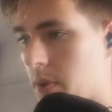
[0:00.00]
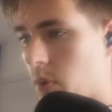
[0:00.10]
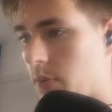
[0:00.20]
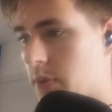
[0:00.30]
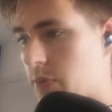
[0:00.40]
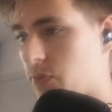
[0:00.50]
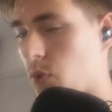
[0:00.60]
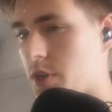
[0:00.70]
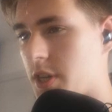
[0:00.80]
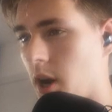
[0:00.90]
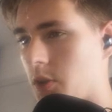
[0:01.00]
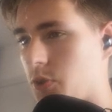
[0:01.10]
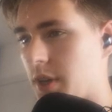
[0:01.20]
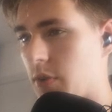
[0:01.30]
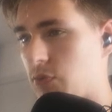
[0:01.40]
would be roughly
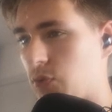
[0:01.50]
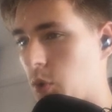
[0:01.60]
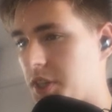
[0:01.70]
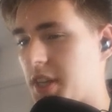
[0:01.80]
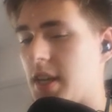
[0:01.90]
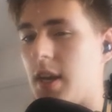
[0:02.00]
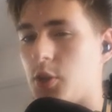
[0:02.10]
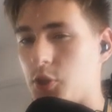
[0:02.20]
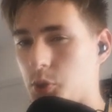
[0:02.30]
1440